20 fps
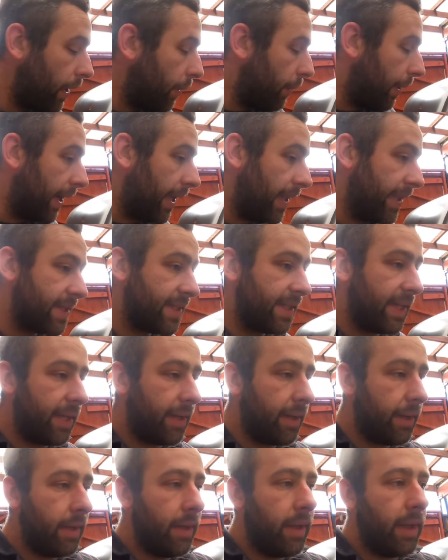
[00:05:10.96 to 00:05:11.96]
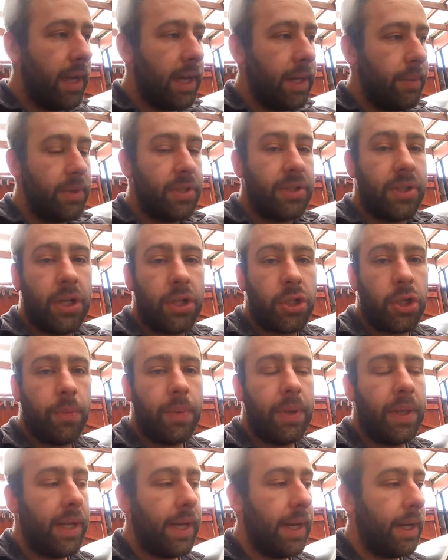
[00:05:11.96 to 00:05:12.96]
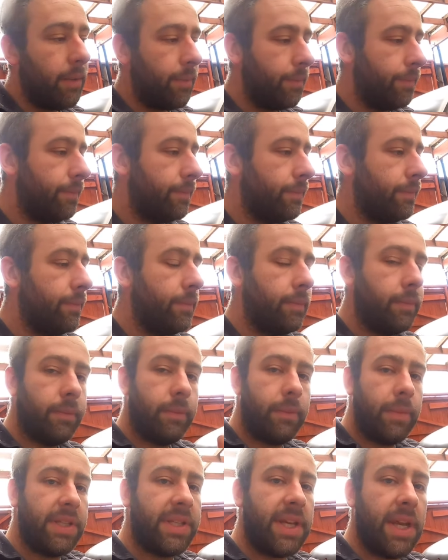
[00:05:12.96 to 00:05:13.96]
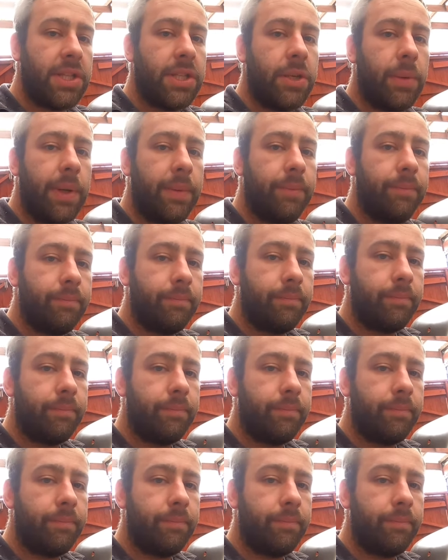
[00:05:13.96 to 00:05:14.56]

We we'll get this in and then we'll start chopping that out. Let's get to it.